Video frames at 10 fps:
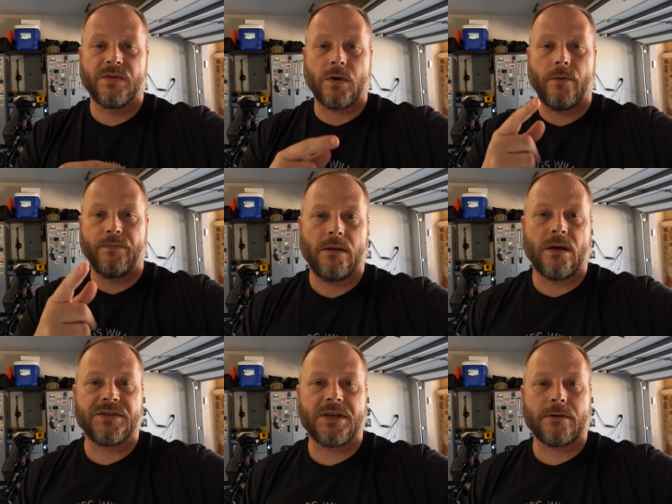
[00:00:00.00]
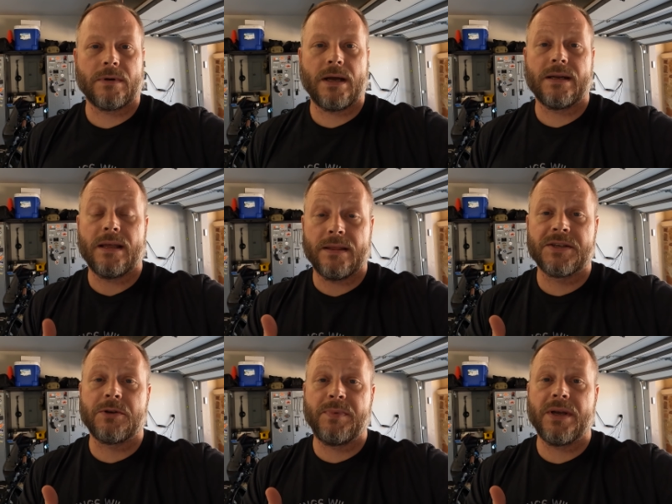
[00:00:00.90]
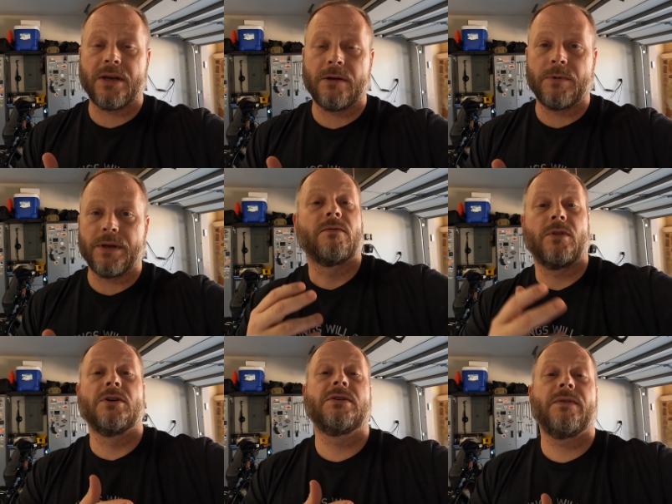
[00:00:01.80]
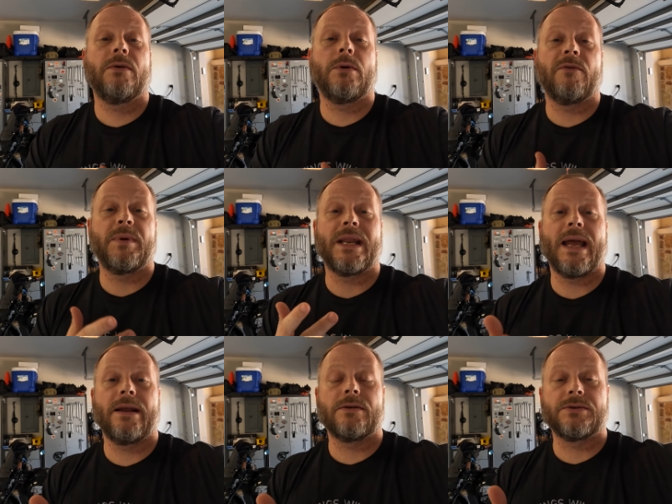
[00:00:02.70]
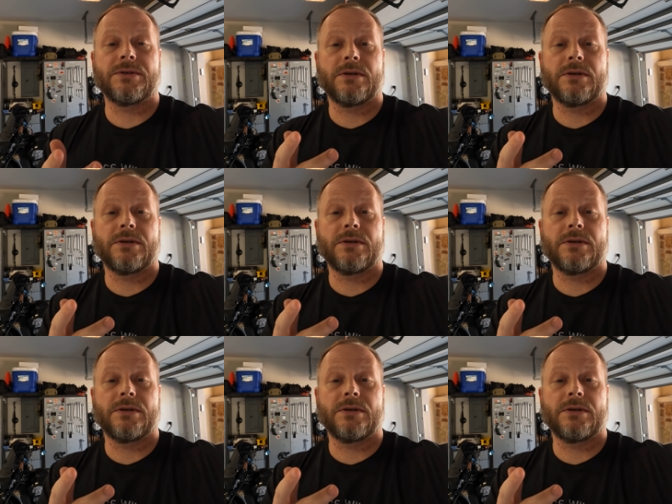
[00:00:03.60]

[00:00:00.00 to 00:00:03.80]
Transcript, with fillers: So y'all stick around. This will be a good one. For those of you who have been haters